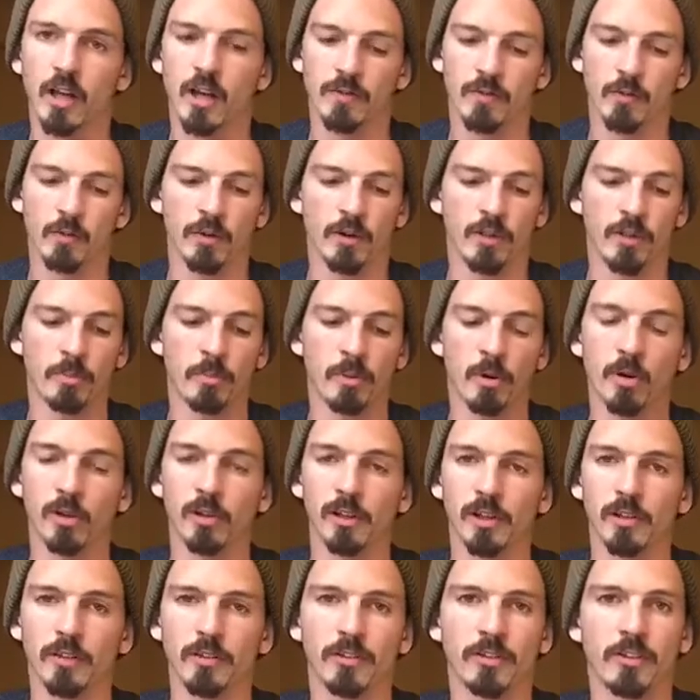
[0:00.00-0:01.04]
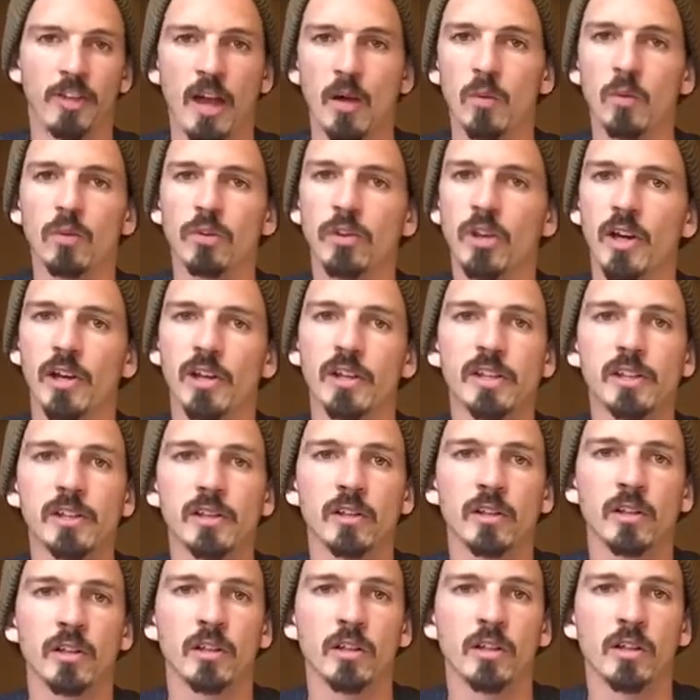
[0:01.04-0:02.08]
of one of the pulleys, that will not
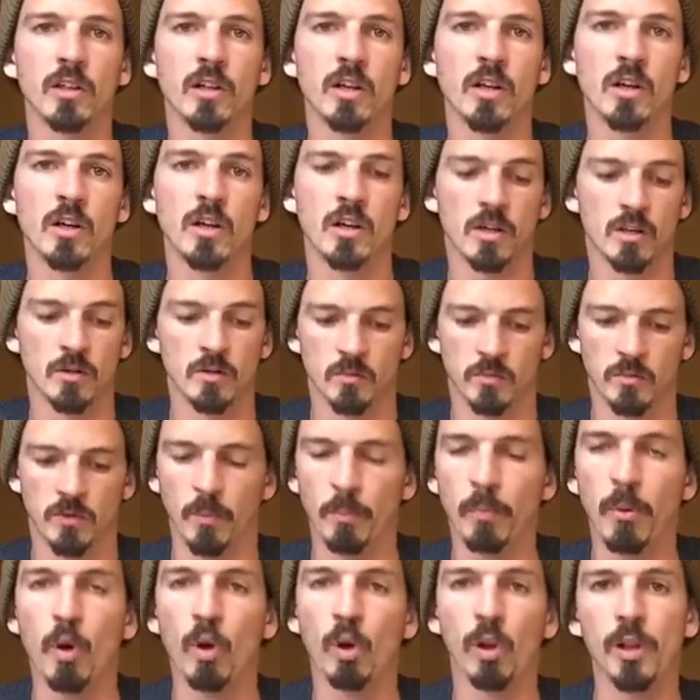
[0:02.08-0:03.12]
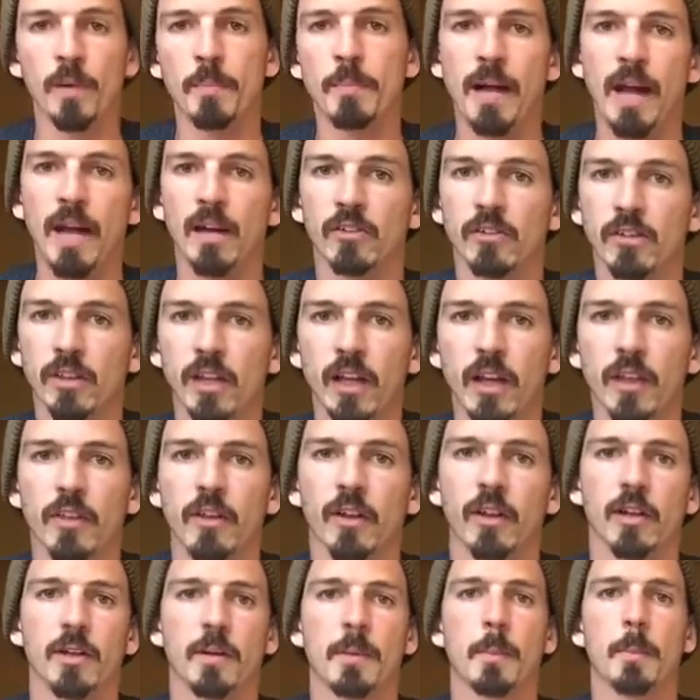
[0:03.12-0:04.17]
heal the pulley back
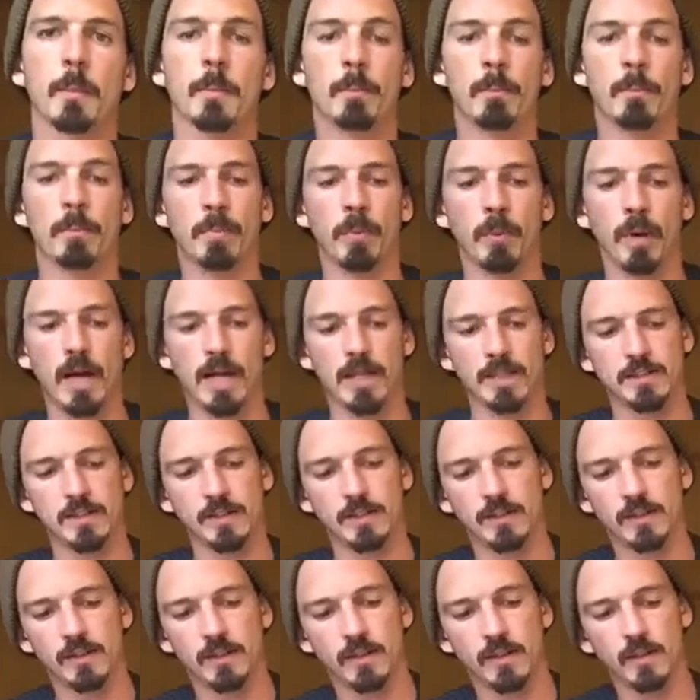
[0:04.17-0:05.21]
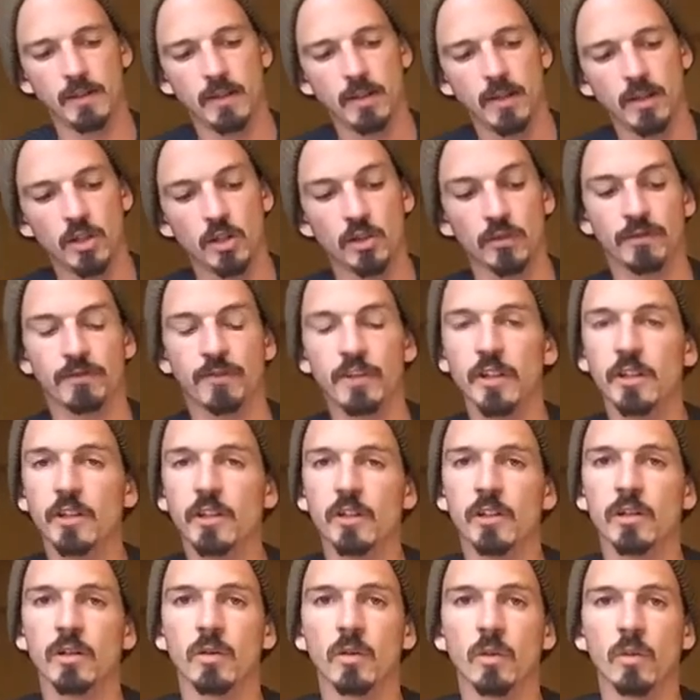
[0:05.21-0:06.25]
together, but your
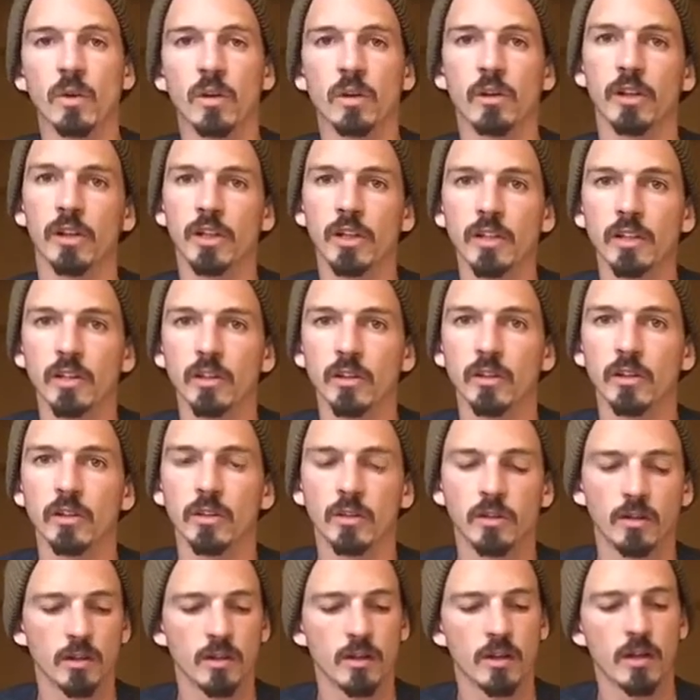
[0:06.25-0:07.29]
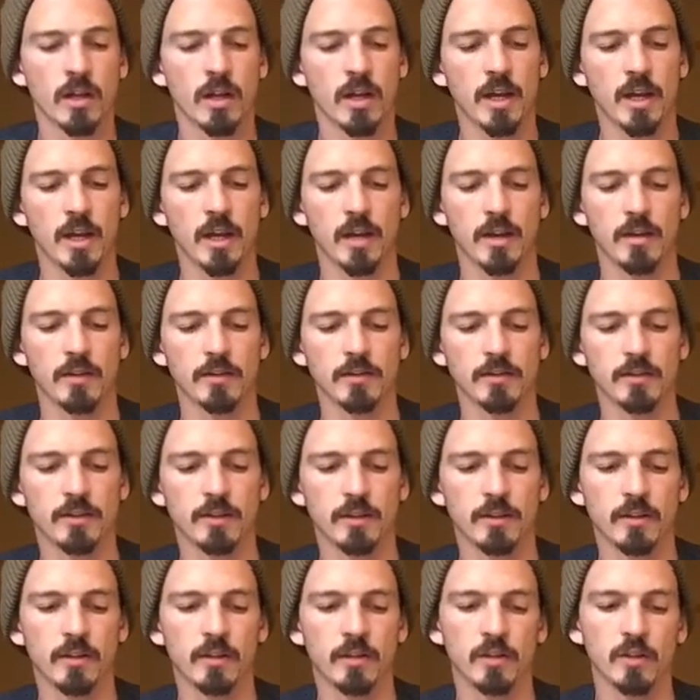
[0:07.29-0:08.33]
finger will heal and
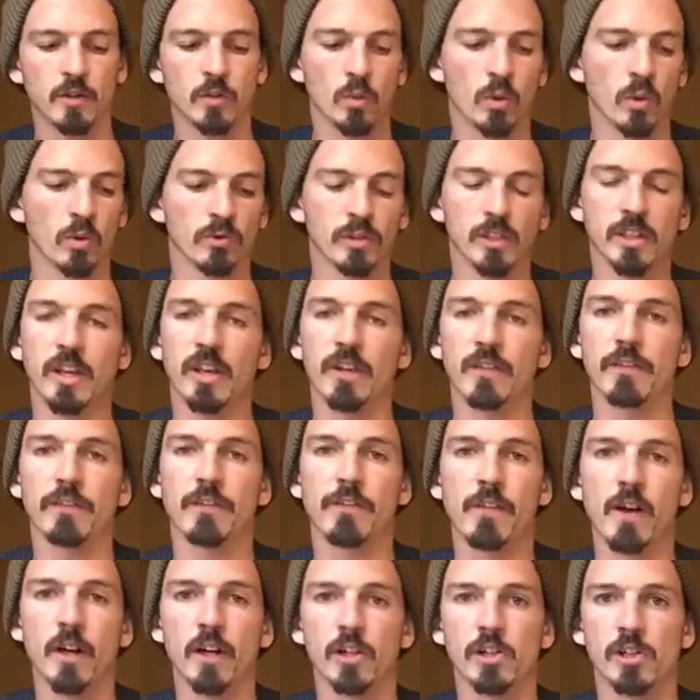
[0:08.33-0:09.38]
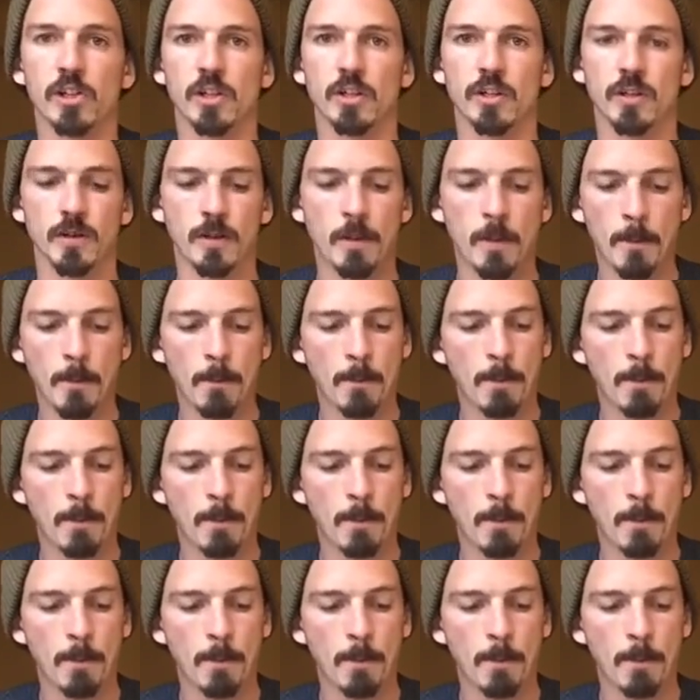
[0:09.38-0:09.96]
you will regain function.